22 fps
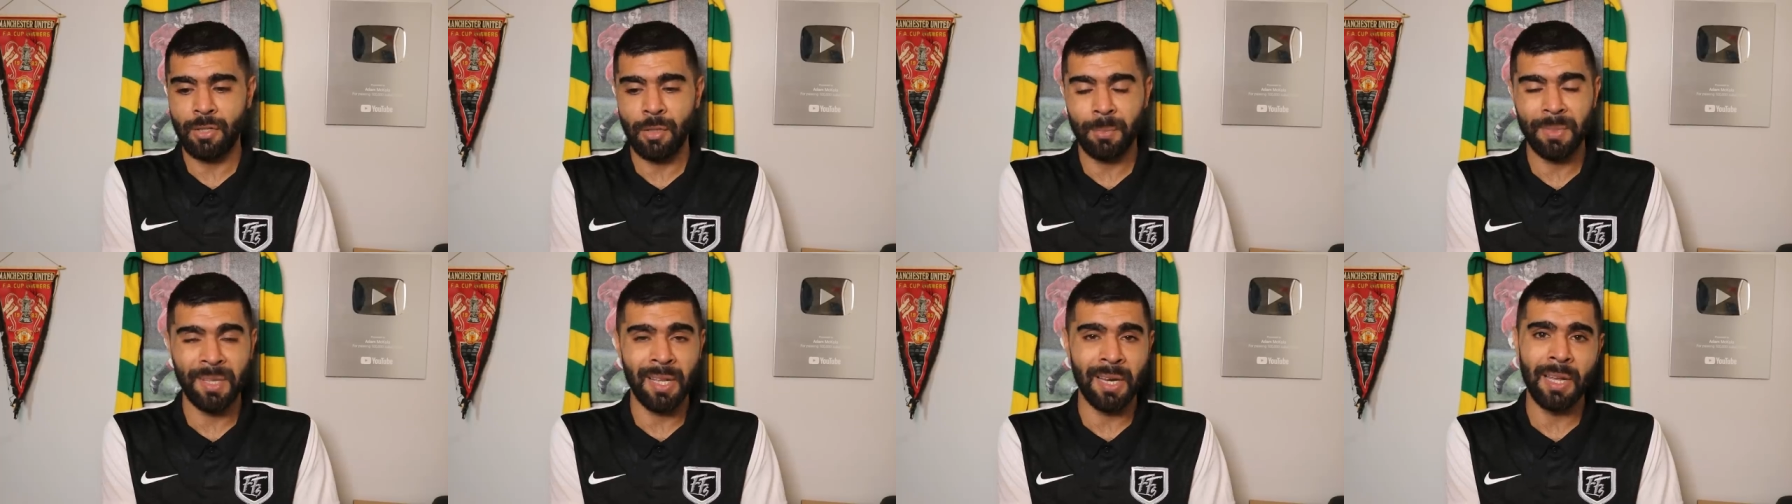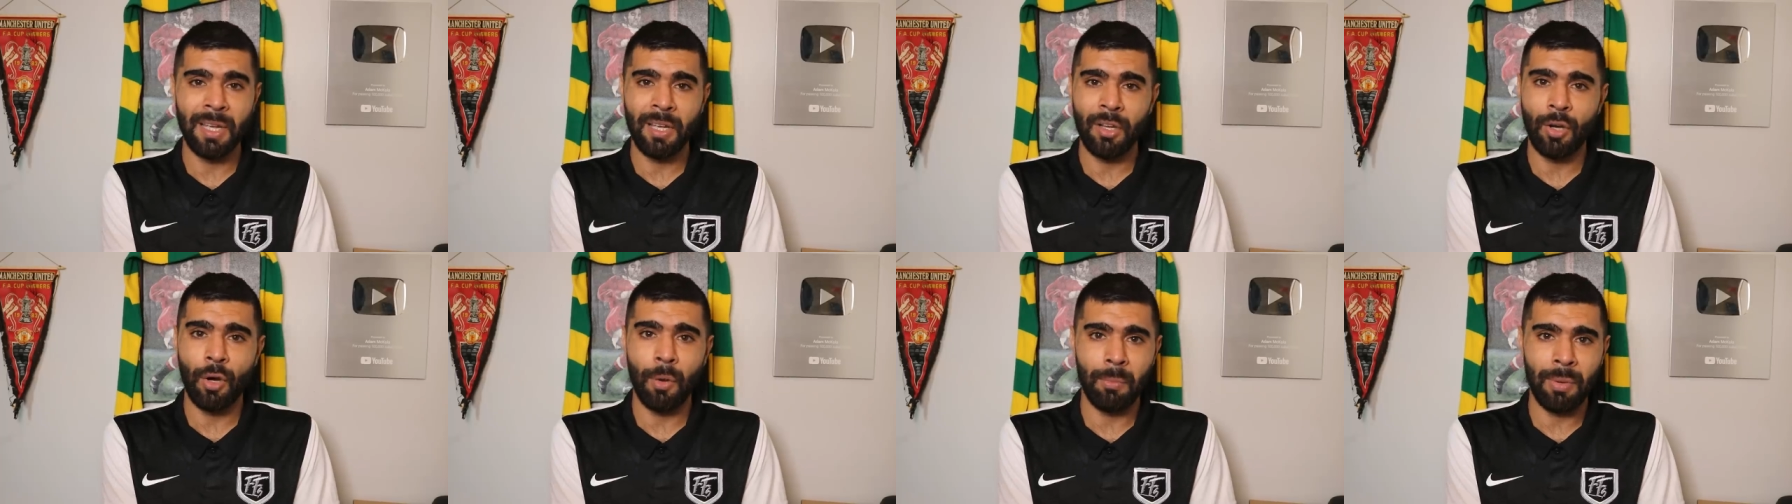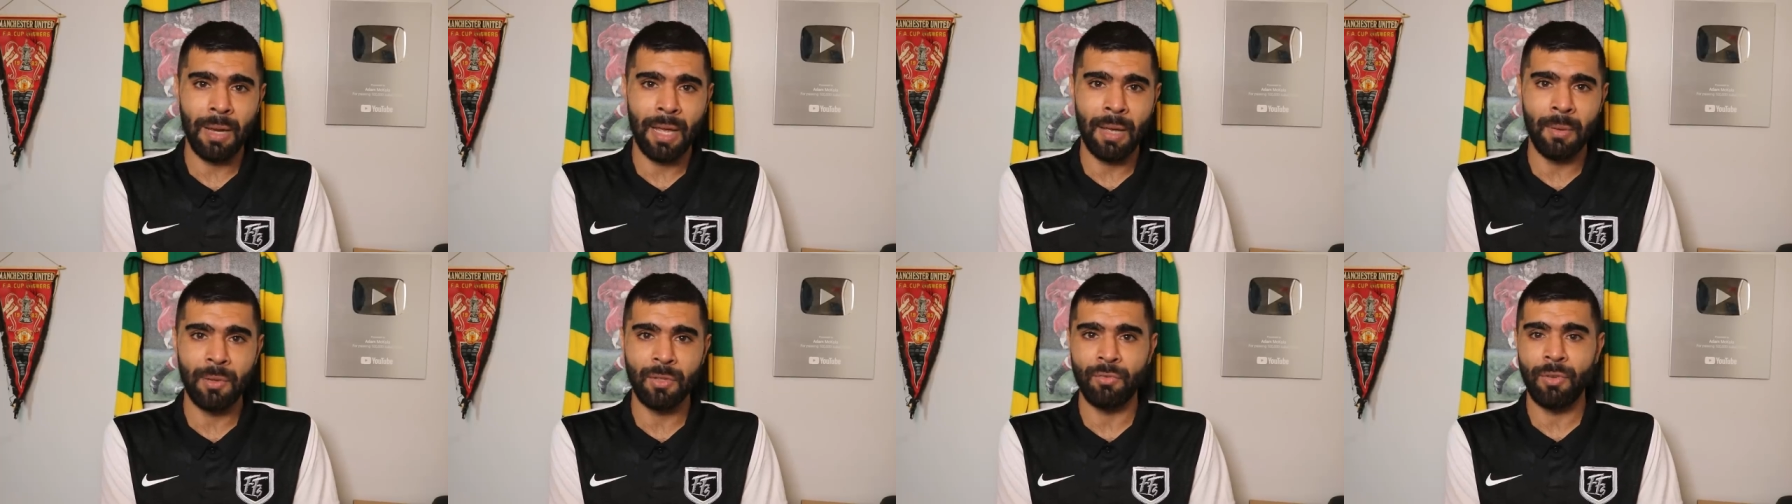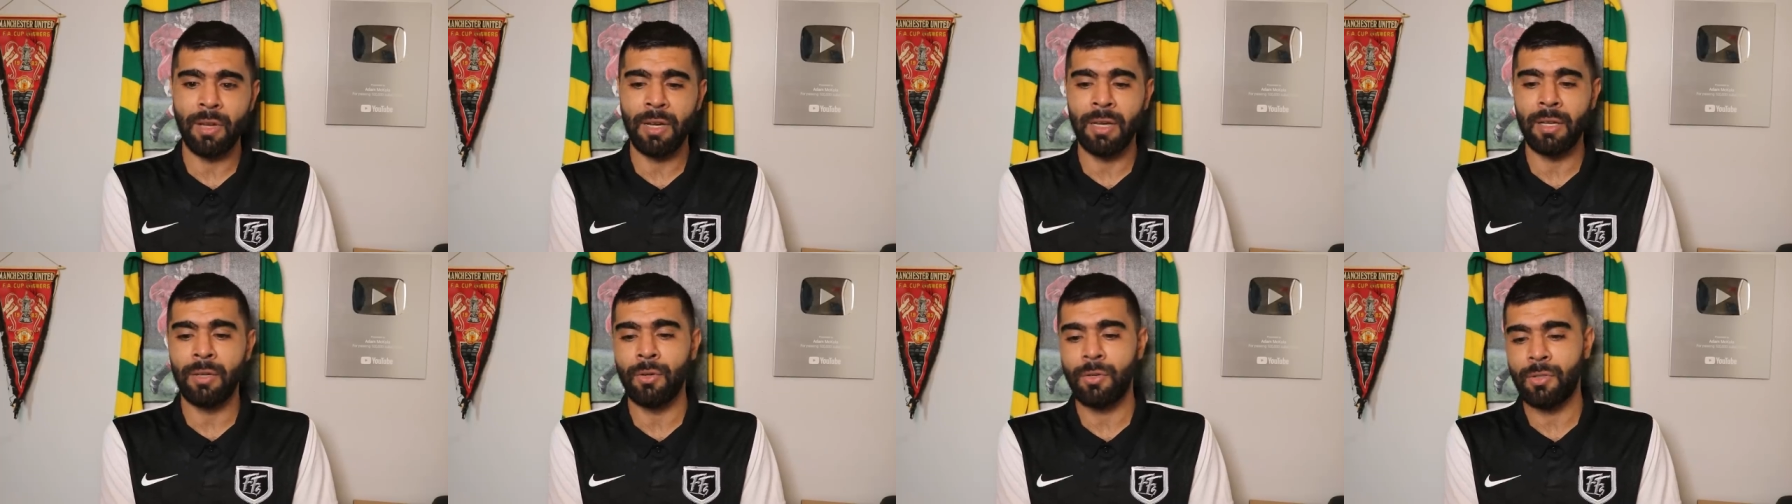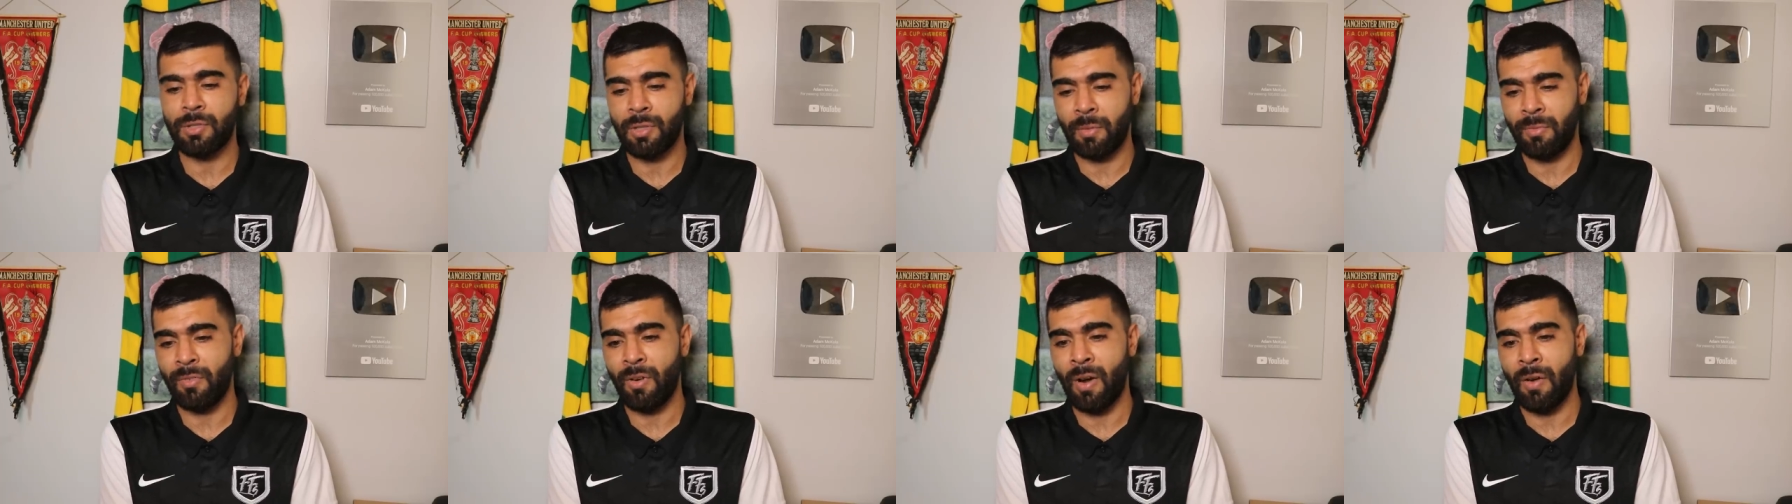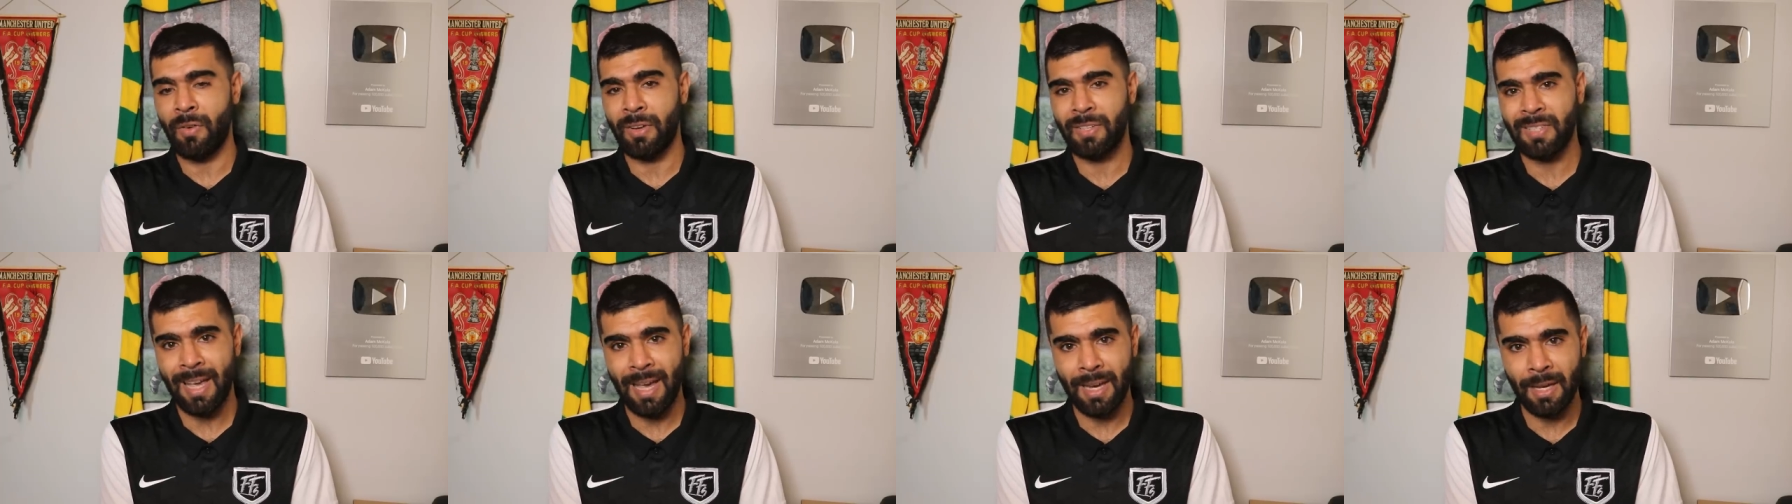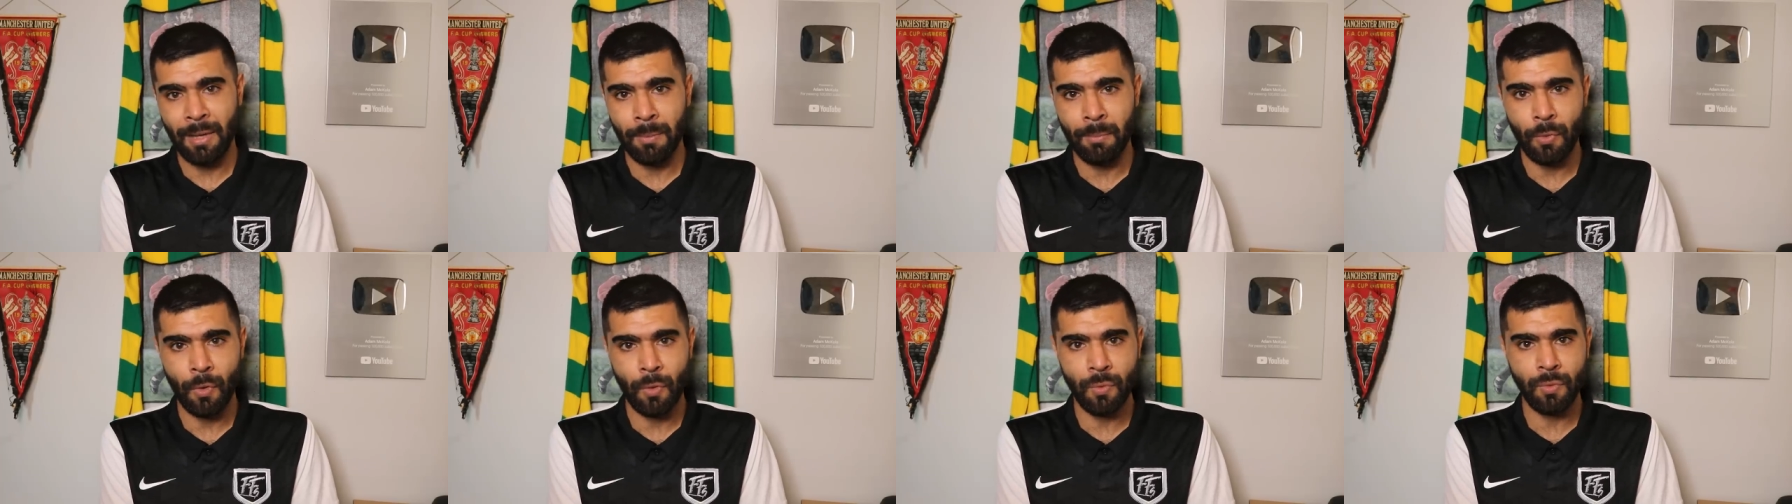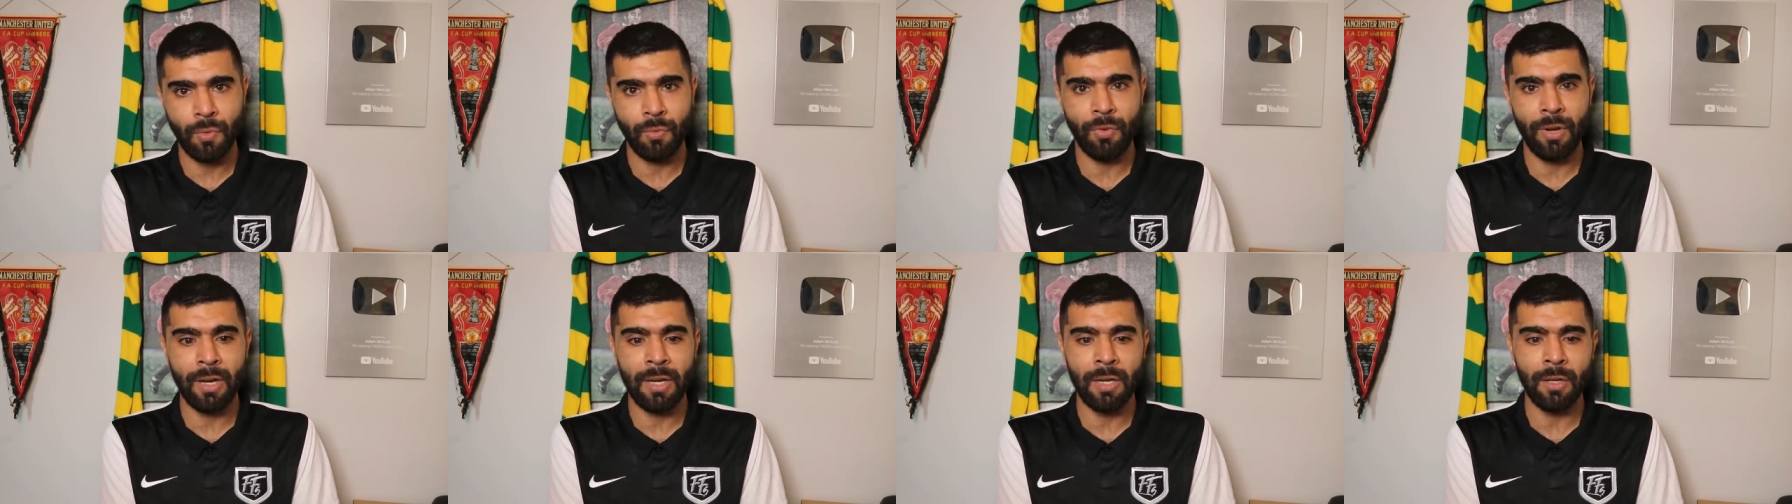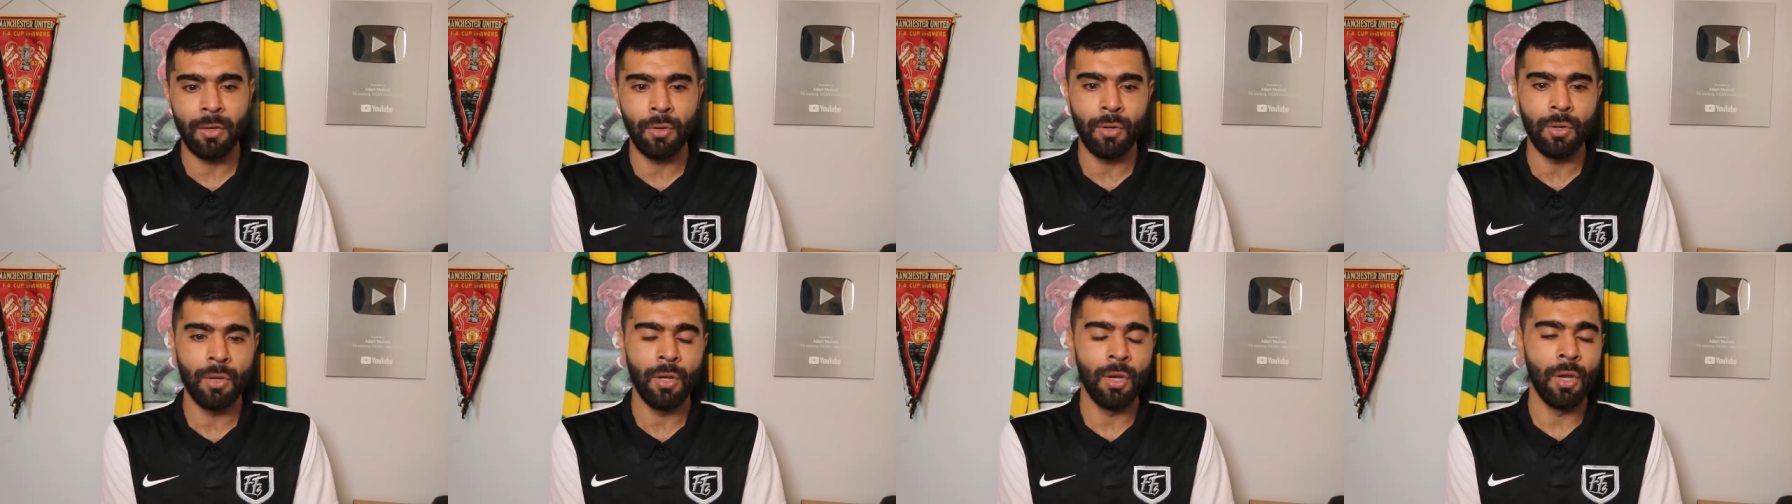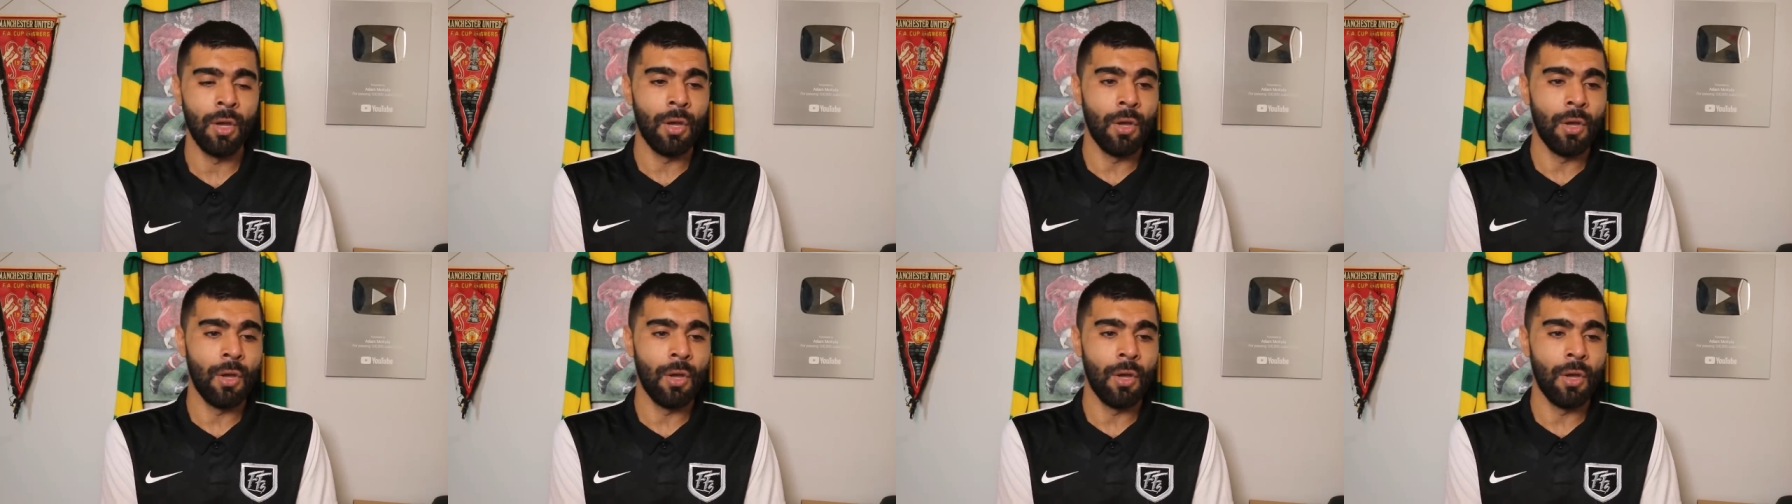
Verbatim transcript: Some of the link-up play was really good. Some of our attacking moves were really good.